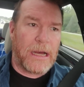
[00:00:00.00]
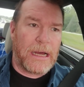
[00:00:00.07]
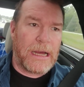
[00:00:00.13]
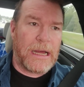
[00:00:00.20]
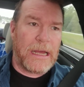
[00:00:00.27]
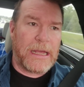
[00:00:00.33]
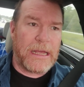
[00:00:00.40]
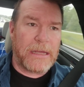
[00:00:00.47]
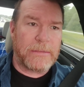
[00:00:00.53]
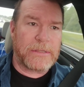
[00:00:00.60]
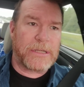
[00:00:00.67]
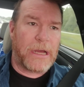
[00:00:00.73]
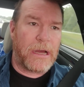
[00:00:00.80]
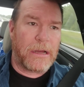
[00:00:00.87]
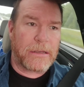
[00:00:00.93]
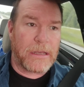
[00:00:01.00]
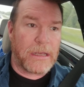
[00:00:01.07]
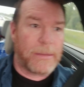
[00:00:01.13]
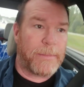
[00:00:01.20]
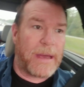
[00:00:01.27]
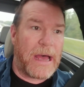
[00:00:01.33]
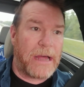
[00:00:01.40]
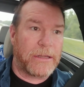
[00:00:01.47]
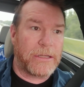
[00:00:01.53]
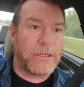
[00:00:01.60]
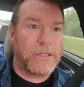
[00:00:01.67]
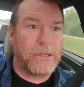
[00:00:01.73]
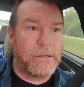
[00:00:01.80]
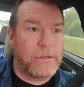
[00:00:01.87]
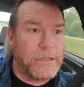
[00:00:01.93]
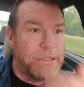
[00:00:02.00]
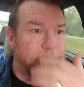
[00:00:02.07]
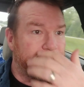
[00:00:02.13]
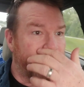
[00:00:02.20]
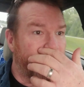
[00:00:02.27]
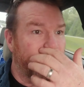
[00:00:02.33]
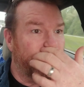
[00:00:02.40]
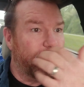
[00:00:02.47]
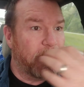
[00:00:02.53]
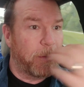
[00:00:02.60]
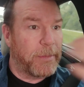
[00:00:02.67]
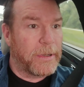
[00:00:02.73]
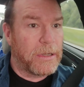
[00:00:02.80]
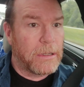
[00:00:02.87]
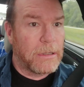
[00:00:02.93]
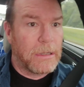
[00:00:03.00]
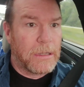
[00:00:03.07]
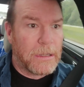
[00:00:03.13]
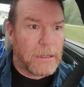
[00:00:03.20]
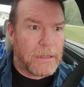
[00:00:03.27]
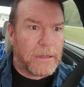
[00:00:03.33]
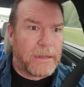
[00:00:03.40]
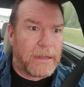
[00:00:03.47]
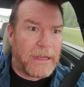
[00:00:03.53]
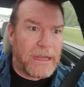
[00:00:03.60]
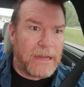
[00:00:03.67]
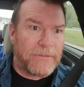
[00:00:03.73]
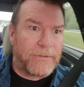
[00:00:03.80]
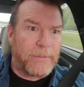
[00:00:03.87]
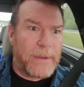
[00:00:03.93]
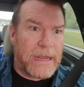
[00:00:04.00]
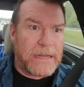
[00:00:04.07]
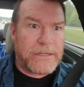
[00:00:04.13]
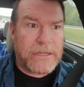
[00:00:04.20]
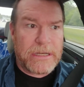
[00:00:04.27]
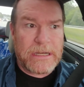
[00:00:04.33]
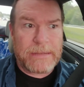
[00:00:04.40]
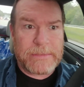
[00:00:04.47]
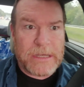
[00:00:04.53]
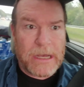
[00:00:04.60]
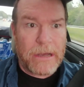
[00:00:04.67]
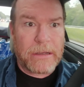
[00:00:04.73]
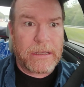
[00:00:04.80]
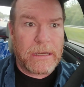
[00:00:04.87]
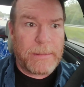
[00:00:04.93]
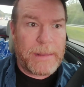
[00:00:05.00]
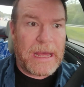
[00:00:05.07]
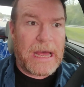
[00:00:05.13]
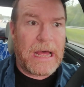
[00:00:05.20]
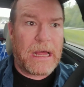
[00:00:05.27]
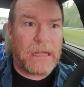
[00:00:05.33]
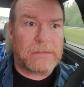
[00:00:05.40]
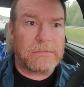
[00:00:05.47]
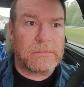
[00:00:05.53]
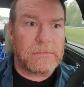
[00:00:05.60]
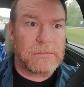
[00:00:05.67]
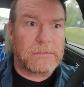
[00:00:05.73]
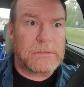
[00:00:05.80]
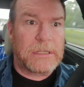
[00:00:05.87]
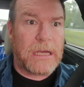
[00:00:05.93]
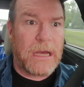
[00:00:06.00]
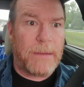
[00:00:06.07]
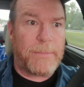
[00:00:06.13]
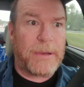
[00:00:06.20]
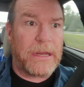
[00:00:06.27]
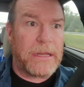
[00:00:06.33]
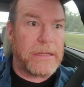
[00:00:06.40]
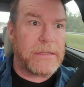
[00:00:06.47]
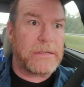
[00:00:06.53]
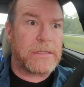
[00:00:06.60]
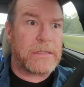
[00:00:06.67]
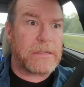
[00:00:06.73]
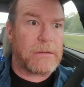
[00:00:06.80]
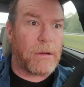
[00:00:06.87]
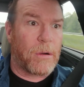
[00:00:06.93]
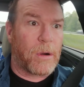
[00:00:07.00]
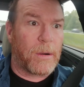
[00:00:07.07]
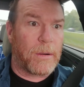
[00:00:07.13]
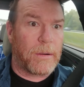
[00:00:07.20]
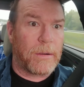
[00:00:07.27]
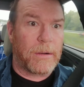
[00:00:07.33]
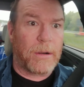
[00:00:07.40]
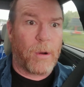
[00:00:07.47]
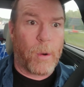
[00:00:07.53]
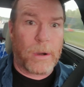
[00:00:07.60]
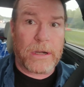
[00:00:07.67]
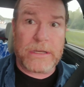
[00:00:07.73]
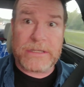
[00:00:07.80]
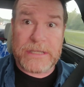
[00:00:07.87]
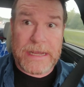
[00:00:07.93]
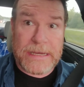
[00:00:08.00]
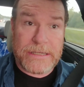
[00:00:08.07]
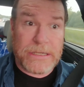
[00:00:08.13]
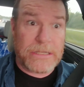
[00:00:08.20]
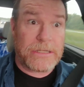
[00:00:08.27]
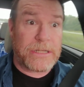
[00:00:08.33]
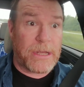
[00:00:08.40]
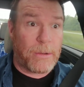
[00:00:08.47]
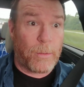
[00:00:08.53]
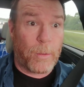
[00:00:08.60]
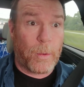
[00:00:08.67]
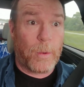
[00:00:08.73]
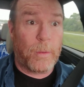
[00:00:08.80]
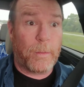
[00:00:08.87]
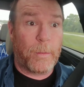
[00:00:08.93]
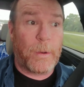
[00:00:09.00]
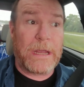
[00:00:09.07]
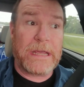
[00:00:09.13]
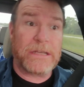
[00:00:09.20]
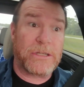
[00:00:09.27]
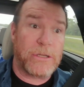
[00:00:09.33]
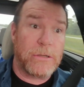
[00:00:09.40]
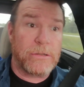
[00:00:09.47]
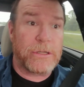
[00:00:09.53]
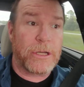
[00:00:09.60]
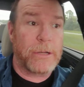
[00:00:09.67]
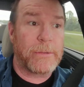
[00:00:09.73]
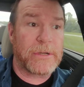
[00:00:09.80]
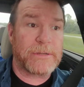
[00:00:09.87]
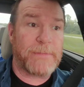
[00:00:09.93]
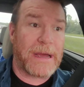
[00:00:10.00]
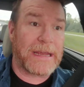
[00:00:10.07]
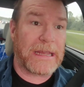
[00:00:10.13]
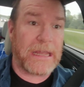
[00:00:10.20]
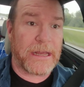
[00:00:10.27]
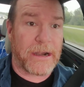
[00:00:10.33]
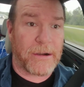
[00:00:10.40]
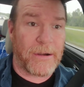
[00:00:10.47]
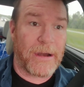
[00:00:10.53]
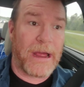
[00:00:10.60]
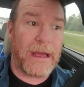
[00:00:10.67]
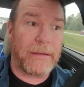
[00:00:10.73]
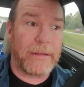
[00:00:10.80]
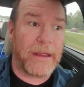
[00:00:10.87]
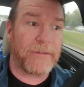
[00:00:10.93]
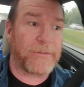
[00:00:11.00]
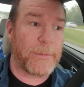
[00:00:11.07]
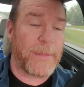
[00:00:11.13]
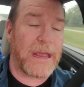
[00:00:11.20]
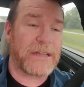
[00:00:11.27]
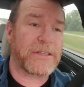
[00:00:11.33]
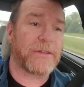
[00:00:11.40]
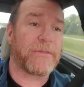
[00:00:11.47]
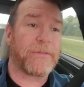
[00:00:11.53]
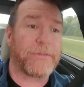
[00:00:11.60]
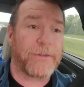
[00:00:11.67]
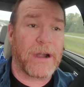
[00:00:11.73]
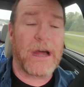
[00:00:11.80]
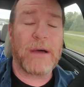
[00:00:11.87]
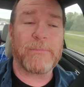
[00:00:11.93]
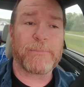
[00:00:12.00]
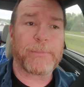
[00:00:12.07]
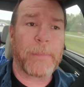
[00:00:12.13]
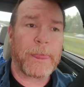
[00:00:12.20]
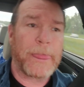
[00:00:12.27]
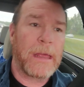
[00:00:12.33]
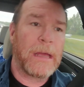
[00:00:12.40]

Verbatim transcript: I am talking about YouTube information. I'm talking about companies or organizations that we as YouTubers might get our information from.